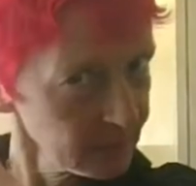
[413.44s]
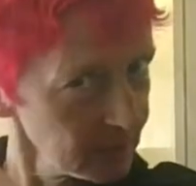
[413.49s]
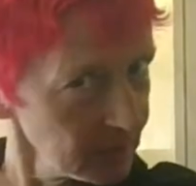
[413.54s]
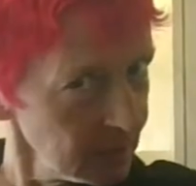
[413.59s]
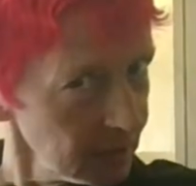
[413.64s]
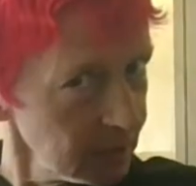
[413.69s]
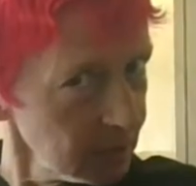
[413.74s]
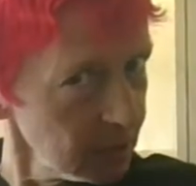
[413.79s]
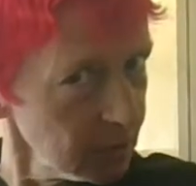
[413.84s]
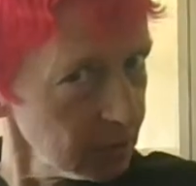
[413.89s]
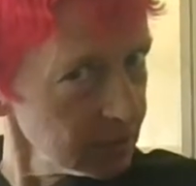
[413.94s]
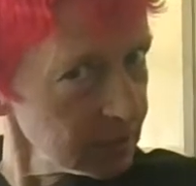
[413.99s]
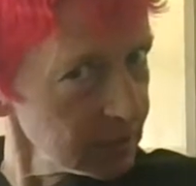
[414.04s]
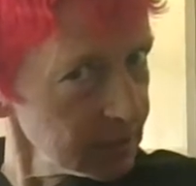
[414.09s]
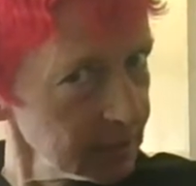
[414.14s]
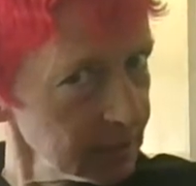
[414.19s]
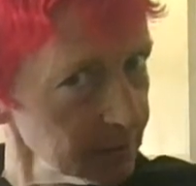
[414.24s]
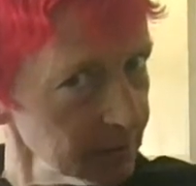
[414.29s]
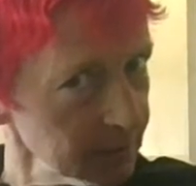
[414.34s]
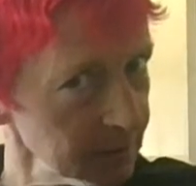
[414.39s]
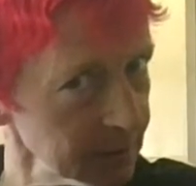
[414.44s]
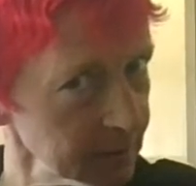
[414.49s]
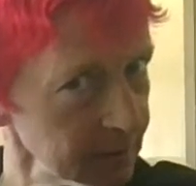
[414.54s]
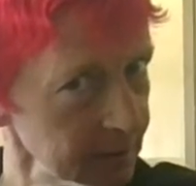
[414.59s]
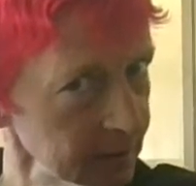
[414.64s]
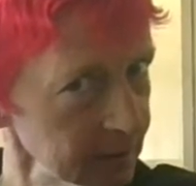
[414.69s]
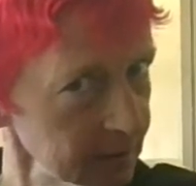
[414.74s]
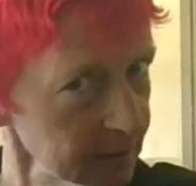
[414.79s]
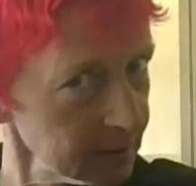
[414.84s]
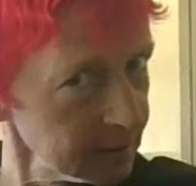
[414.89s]

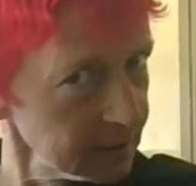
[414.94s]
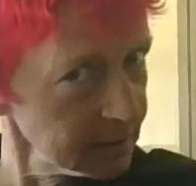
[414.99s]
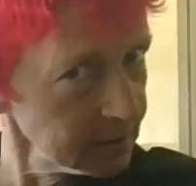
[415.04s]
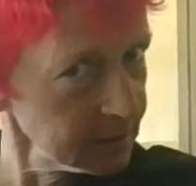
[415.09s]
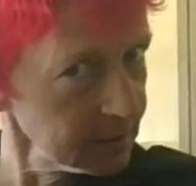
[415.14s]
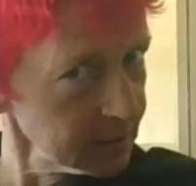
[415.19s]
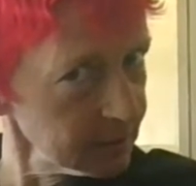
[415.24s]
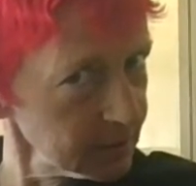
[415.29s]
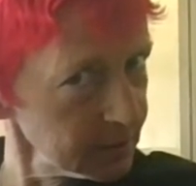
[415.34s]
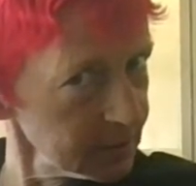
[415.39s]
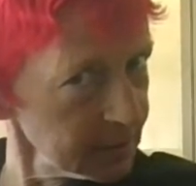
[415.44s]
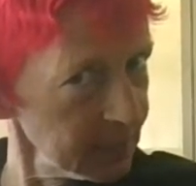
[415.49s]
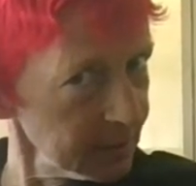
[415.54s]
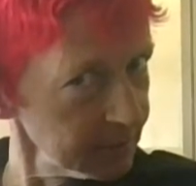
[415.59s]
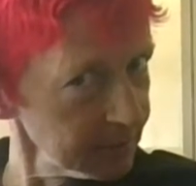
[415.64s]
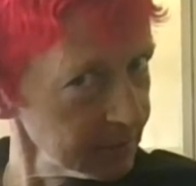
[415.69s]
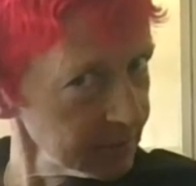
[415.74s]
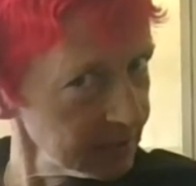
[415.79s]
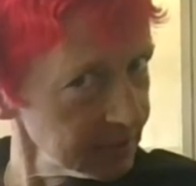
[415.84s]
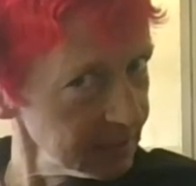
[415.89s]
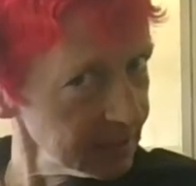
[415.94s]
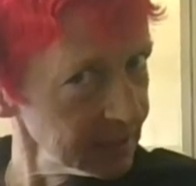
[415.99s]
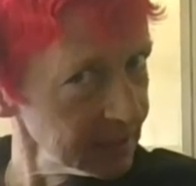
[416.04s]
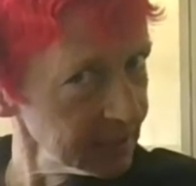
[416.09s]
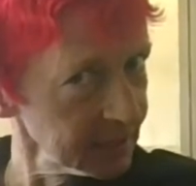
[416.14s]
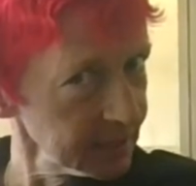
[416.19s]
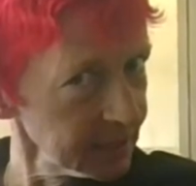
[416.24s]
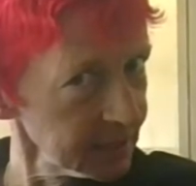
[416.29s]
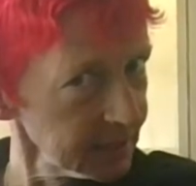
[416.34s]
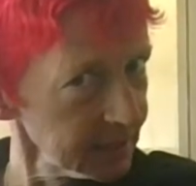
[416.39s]
God dear, what's happened there?
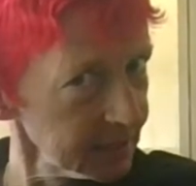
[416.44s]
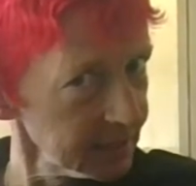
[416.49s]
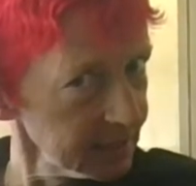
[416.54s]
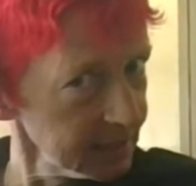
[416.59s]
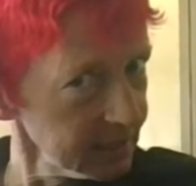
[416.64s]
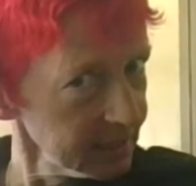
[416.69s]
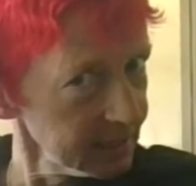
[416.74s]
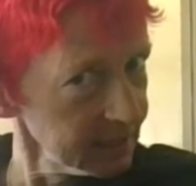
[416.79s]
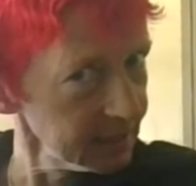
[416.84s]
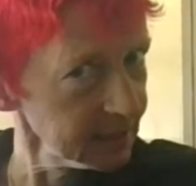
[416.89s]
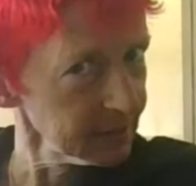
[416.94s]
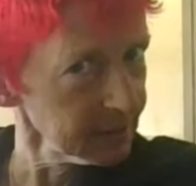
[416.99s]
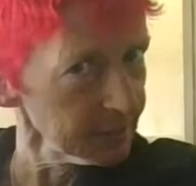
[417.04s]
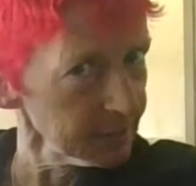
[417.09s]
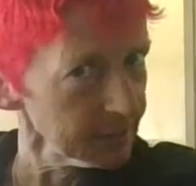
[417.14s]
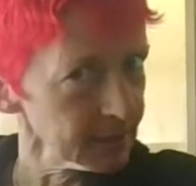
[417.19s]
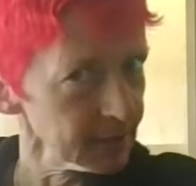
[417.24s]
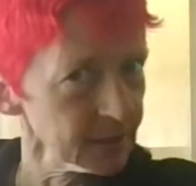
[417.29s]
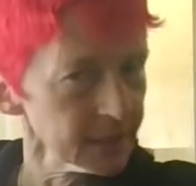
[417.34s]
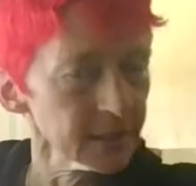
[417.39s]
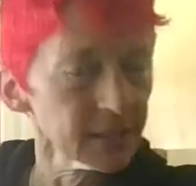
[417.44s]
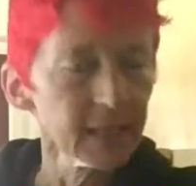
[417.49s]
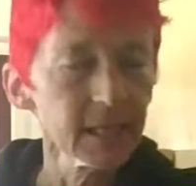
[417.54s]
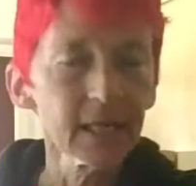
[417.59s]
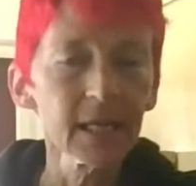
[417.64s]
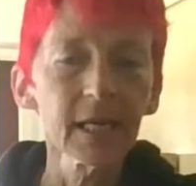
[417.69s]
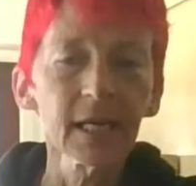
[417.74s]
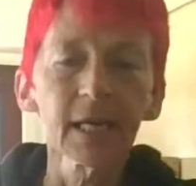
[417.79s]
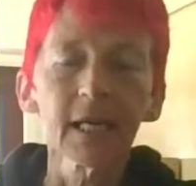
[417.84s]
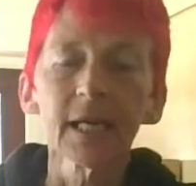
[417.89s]
There we go.
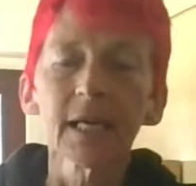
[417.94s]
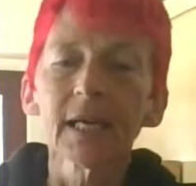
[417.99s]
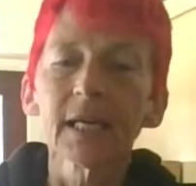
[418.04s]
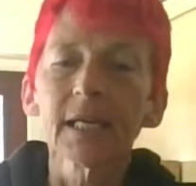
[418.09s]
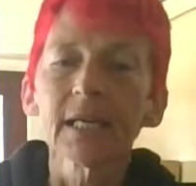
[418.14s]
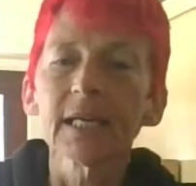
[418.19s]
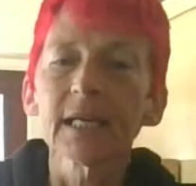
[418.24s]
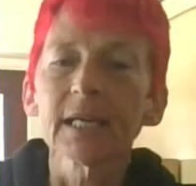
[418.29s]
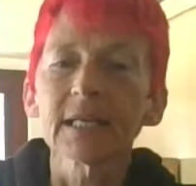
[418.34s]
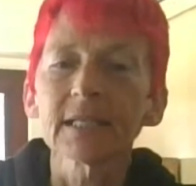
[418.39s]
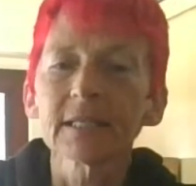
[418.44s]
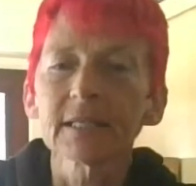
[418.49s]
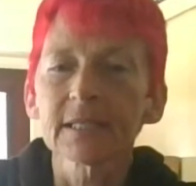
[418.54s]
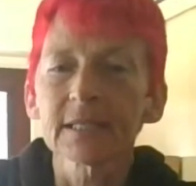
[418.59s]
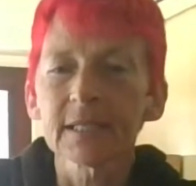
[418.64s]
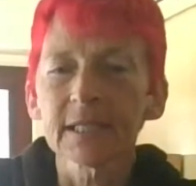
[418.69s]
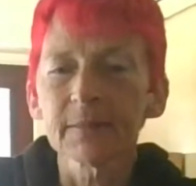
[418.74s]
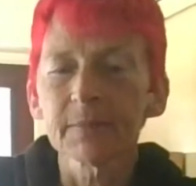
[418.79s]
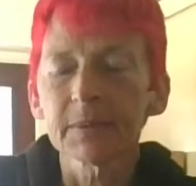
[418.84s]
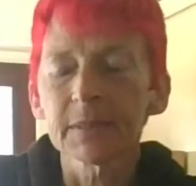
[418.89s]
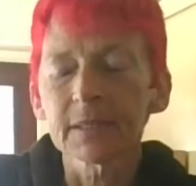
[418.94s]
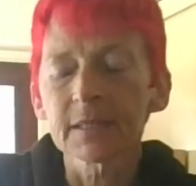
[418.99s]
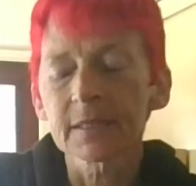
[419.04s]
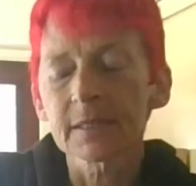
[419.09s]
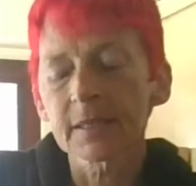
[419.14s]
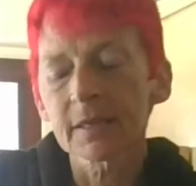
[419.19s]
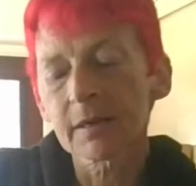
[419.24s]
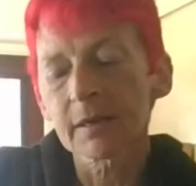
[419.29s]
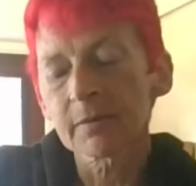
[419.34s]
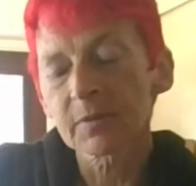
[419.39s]
Yes, sleeping.
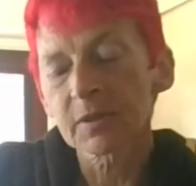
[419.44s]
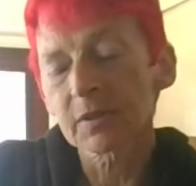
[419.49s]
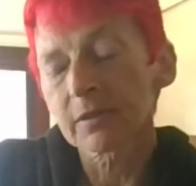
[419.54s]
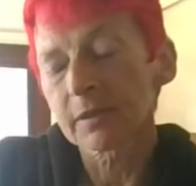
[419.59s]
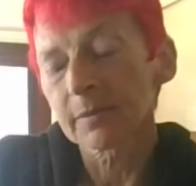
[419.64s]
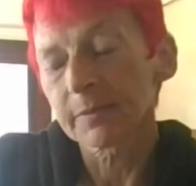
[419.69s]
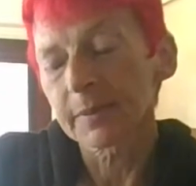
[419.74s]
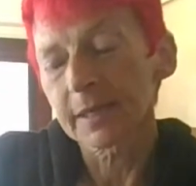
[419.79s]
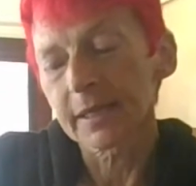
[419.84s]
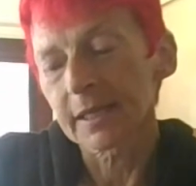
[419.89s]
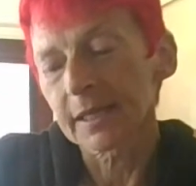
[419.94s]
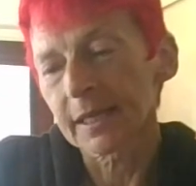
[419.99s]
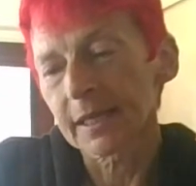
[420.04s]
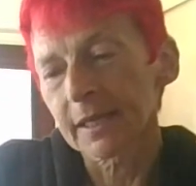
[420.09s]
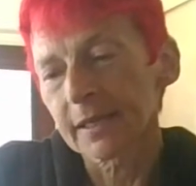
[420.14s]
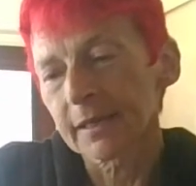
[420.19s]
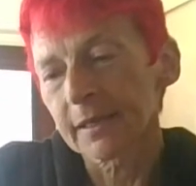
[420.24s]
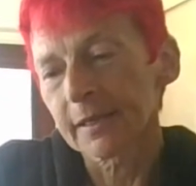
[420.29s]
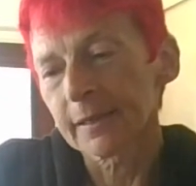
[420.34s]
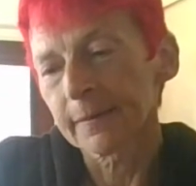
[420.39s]
So I'm sorry about that.